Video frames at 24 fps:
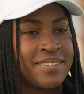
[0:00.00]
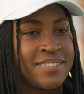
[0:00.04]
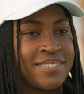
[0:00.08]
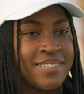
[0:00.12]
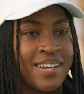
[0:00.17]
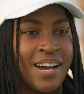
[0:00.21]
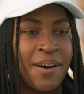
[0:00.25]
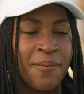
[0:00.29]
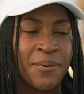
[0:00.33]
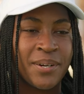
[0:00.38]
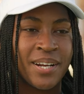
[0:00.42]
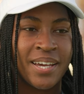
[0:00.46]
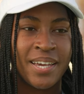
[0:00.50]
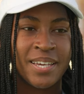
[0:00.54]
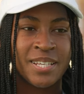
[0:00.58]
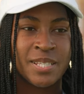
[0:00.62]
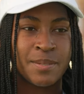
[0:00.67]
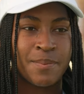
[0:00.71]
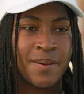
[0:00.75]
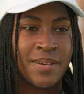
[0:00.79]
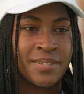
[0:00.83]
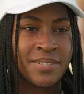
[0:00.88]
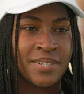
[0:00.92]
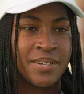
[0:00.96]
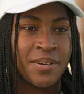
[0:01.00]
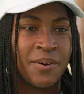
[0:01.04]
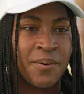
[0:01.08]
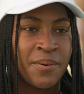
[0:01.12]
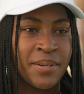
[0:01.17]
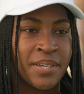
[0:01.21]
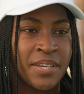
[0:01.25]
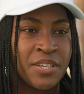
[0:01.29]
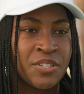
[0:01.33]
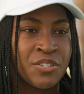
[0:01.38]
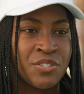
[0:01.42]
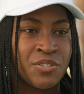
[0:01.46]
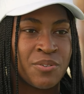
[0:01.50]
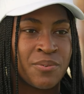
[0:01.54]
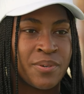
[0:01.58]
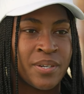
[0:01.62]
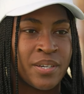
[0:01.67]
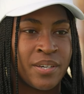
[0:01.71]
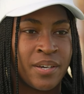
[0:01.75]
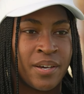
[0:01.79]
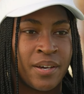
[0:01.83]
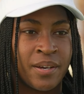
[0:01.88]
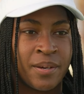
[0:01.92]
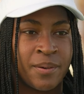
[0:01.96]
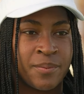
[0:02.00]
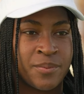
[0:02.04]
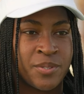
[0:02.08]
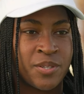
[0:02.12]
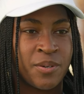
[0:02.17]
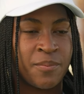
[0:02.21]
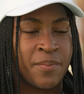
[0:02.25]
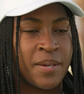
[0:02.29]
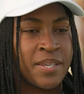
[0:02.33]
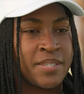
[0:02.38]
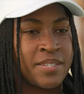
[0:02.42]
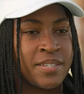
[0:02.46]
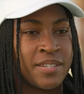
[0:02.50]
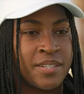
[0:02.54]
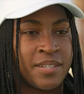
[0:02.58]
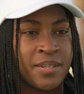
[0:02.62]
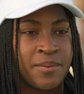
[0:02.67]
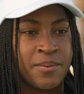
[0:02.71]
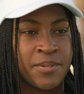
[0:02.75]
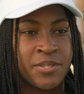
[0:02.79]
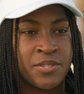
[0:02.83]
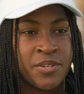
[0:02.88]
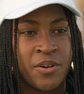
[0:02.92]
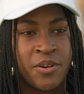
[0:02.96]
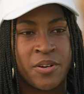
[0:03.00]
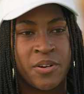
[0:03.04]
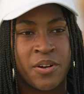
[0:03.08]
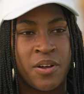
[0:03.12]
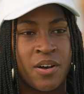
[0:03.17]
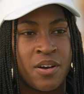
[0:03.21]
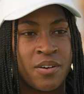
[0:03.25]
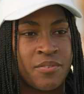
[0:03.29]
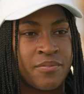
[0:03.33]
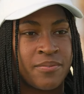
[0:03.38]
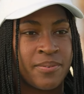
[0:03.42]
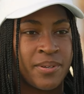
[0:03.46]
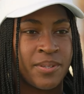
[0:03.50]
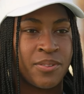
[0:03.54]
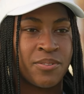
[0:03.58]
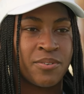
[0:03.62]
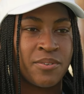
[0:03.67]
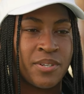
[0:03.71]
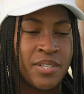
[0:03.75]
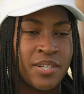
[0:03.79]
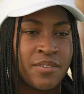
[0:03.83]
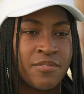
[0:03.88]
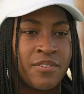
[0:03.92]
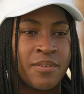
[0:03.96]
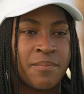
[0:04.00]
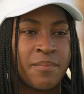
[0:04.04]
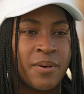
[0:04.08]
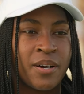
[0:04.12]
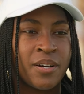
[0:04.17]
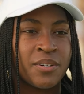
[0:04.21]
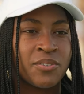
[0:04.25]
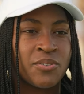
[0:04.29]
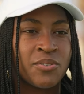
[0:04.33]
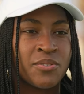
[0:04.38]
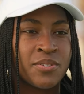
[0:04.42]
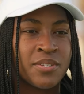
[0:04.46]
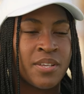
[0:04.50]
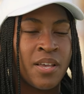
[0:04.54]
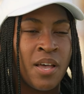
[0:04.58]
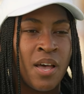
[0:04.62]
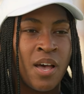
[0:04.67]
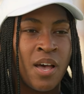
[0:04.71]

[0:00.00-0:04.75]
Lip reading: not what I expected going into it. So basically we started off with three different models,